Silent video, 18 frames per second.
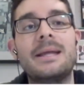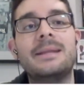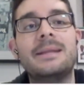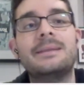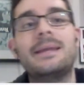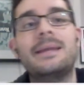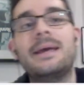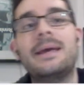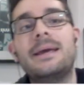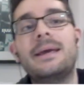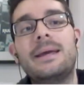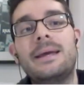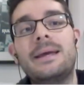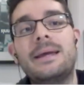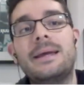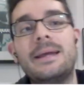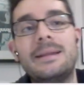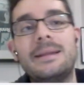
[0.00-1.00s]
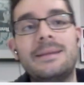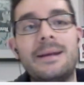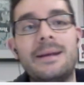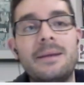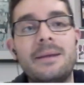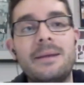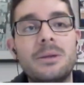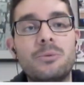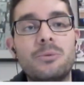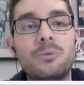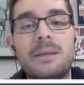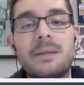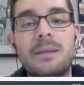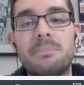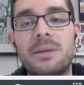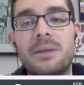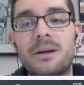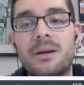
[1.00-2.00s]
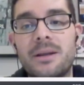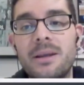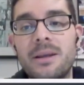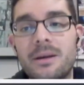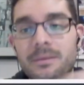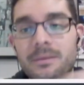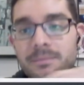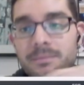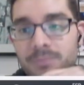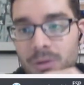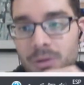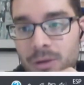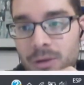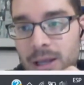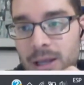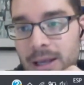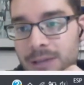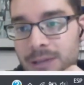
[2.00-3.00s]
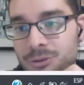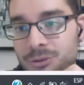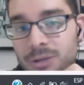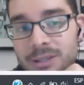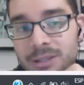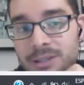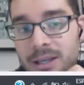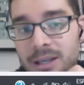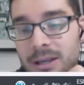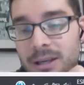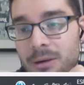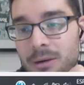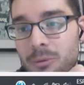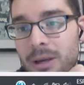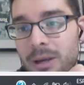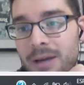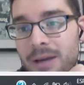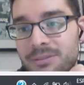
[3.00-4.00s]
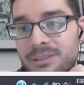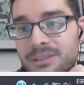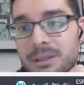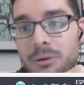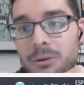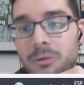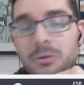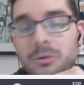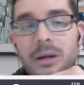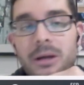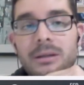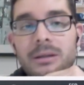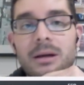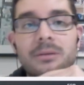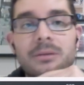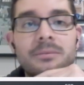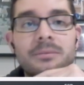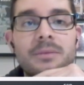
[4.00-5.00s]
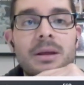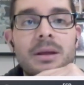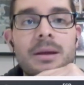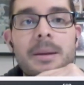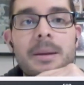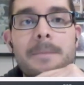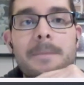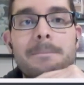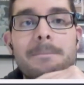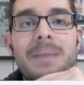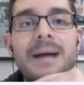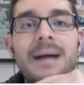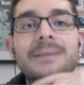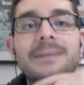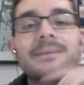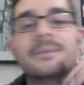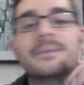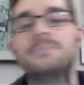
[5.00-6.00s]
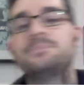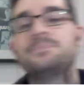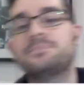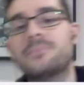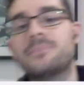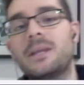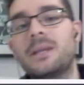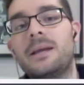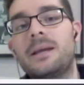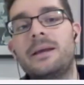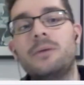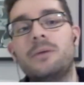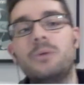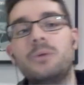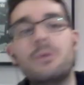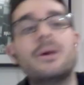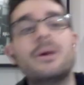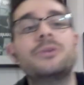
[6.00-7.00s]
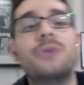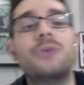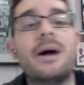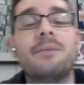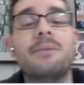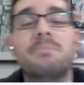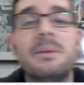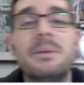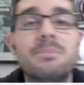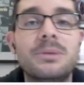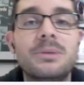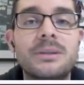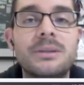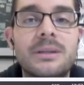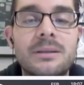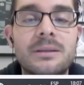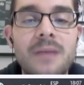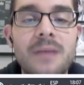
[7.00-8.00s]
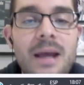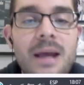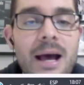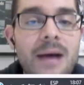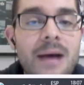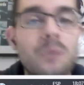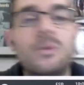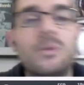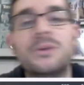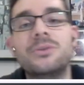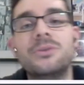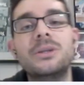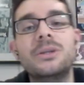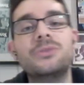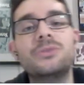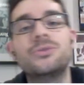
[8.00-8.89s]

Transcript: their email will appear here. Okay, as you can see here, we have 0 right now, but we want to have people there, and what you need